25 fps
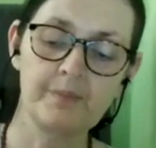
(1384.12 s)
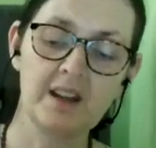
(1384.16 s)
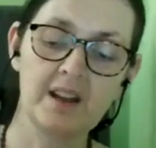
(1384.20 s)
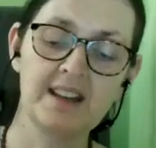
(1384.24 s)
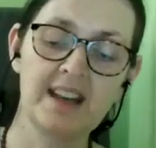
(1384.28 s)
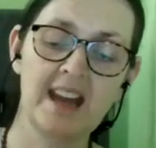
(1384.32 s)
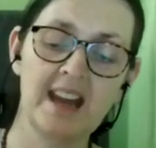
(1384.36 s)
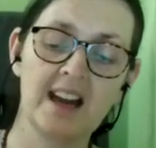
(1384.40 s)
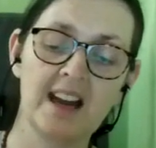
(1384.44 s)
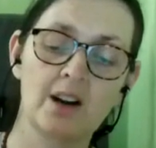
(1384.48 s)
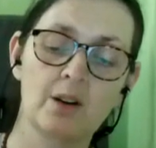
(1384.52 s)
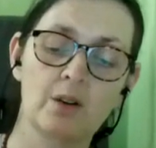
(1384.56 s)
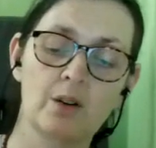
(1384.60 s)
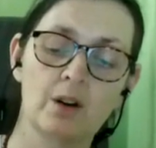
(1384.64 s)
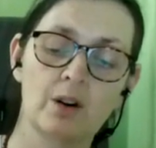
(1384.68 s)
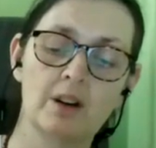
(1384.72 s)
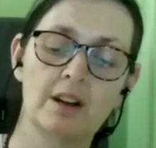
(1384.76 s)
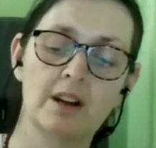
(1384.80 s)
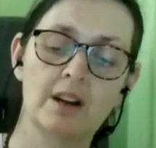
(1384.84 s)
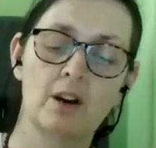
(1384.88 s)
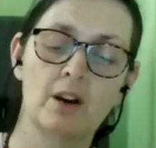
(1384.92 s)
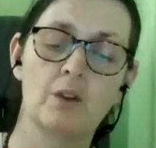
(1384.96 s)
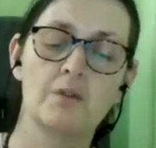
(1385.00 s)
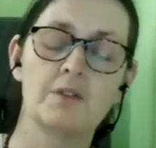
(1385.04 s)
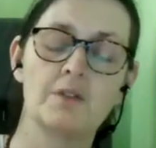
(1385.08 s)
Now,
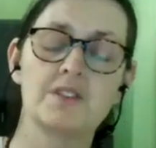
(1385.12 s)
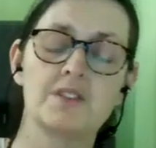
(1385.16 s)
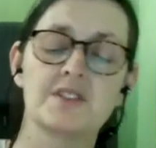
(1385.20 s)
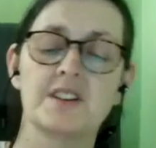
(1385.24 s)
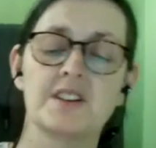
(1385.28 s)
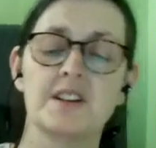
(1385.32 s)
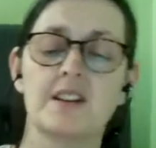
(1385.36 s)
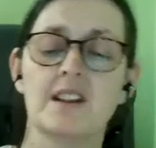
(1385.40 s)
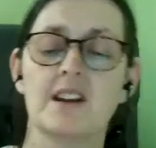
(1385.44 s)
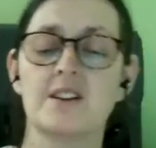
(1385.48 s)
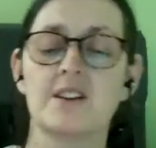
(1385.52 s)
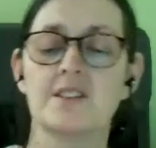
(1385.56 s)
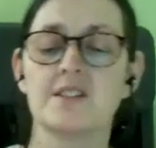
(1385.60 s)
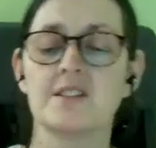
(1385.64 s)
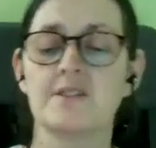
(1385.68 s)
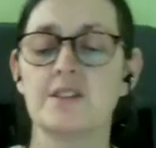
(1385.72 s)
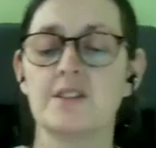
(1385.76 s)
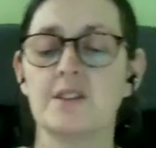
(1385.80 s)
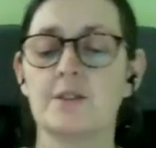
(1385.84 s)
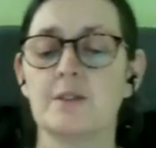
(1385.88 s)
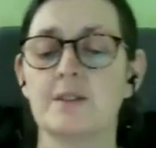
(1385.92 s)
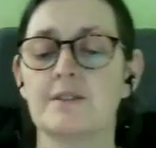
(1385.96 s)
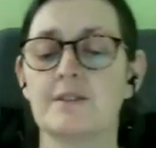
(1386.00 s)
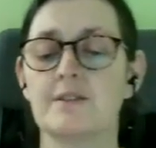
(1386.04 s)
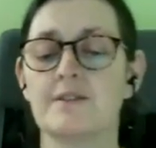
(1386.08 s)
obviously, those of
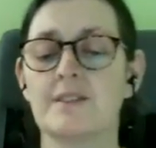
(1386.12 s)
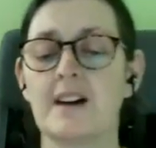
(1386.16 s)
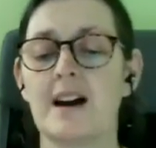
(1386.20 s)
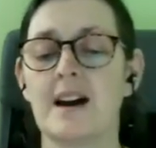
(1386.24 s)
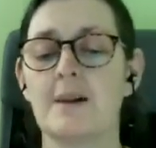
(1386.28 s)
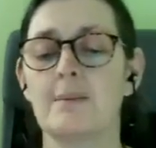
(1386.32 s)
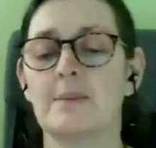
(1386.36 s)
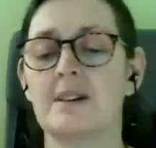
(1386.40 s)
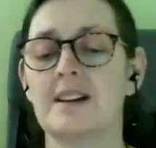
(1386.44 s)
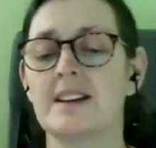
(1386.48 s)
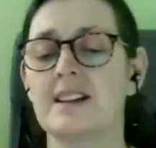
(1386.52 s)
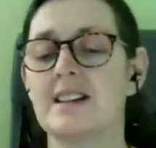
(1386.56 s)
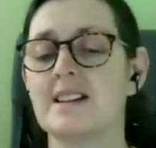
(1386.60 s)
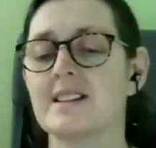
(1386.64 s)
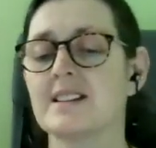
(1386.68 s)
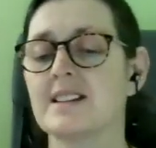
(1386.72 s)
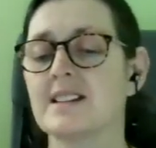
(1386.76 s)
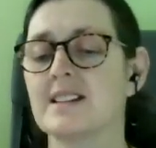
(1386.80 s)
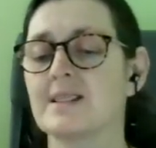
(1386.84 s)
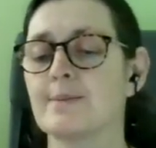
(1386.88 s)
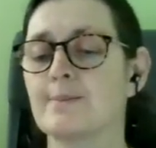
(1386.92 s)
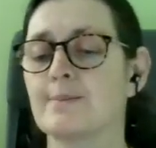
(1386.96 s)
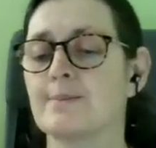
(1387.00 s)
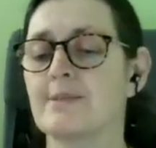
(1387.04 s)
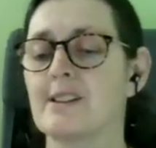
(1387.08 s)
you in families,
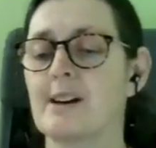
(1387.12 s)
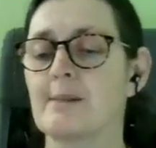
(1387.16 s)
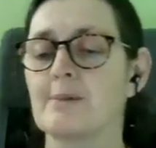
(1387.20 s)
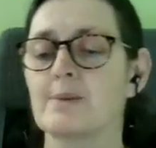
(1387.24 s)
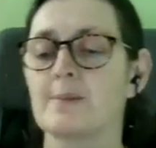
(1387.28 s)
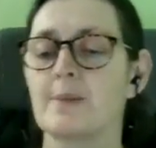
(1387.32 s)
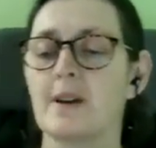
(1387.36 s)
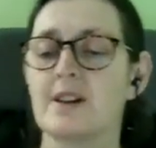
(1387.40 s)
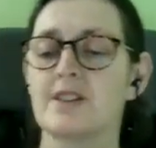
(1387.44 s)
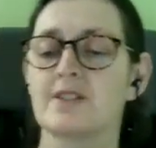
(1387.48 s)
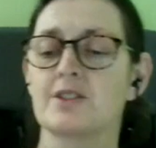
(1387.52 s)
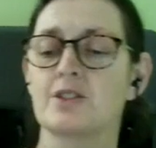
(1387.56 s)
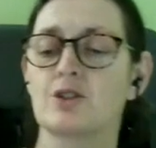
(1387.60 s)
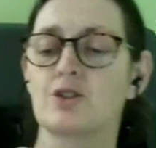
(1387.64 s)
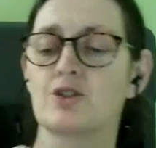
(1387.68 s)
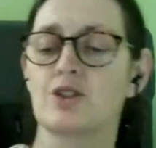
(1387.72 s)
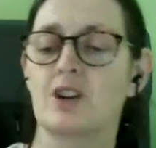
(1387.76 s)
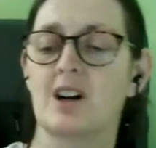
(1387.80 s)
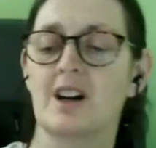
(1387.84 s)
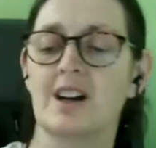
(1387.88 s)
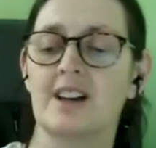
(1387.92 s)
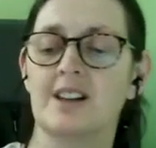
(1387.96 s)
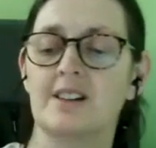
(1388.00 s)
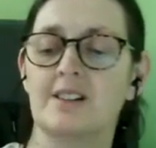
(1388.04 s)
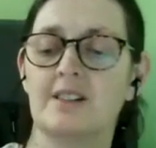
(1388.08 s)
it's perhaps best to
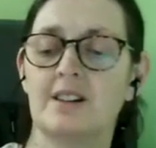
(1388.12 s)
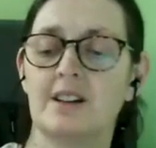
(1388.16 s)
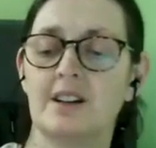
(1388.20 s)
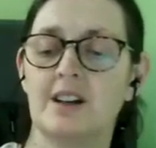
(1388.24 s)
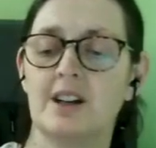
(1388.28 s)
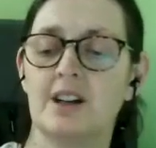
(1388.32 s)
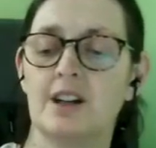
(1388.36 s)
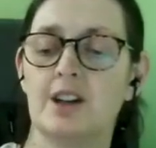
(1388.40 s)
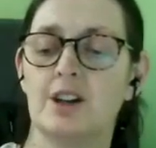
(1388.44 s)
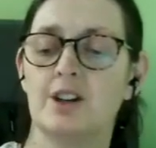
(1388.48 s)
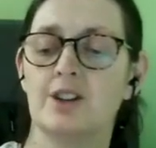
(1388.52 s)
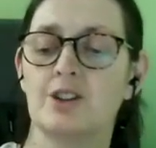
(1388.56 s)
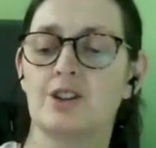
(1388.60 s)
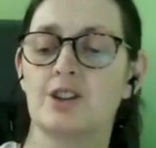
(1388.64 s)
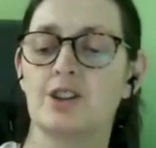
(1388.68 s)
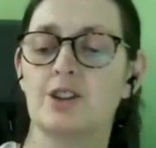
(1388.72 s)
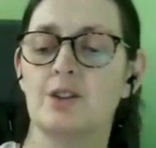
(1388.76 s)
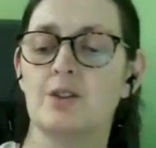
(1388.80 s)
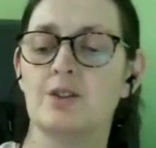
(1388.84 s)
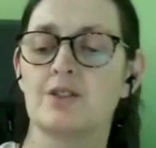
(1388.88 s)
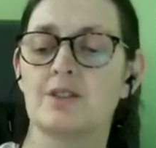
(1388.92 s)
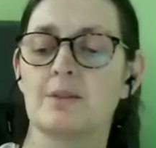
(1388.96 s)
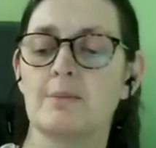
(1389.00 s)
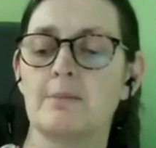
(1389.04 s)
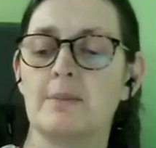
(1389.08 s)
try and
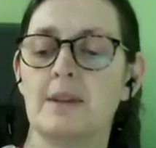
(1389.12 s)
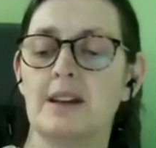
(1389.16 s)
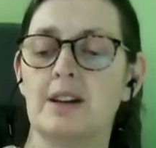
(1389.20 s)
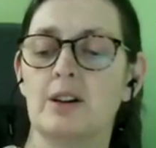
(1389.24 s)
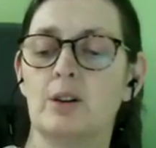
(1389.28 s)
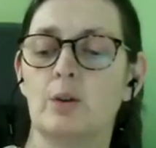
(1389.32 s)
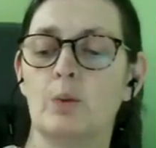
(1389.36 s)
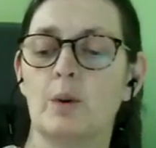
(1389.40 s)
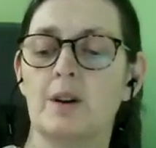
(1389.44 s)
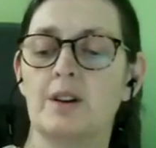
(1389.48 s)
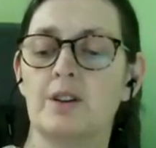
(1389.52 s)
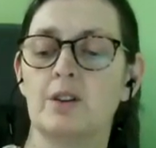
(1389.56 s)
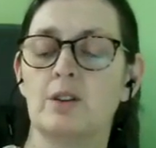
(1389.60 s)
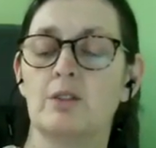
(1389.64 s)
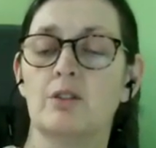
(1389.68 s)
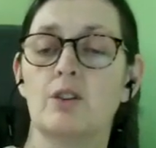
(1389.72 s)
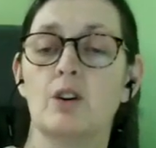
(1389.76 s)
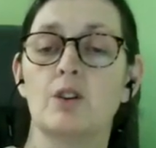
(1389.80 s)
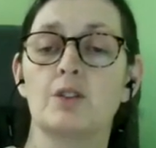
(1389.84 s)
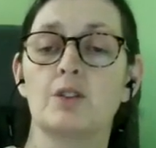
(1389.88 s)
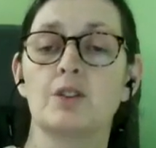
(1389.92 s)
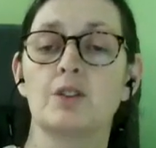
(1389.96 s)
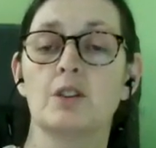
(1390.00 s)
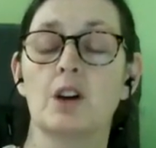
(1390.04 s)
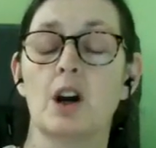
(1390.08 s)
choose a meal when you're
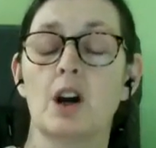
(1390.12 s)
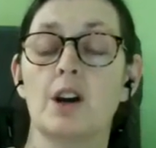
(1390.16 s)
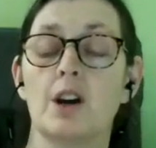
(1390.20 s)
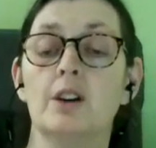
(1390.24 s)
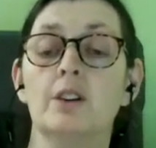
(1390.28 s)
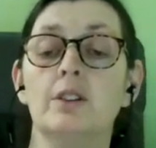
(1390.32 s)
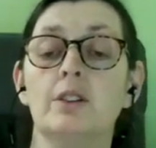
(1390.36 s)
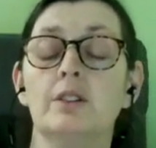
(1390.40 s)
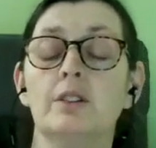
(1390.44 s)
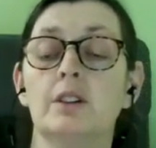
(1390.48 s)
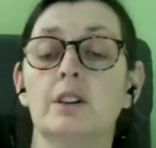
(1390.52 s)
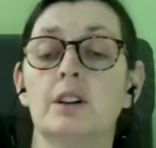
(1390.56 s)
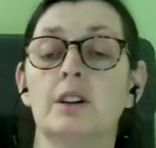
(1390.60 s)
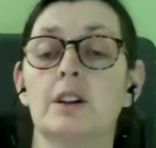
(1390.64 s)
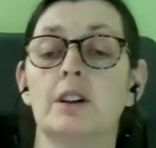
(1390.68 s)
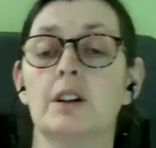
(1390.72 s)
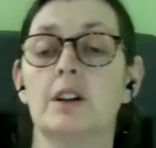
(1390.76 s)
on your own,